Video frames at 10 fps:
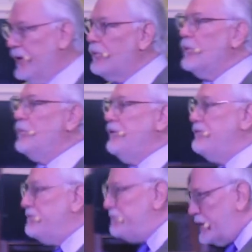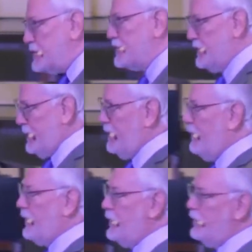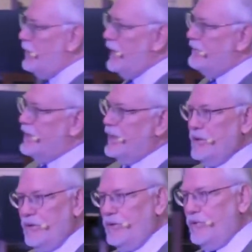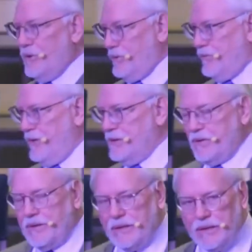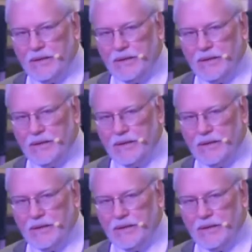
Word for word: will be function on the new heaven and the new earth for eternity.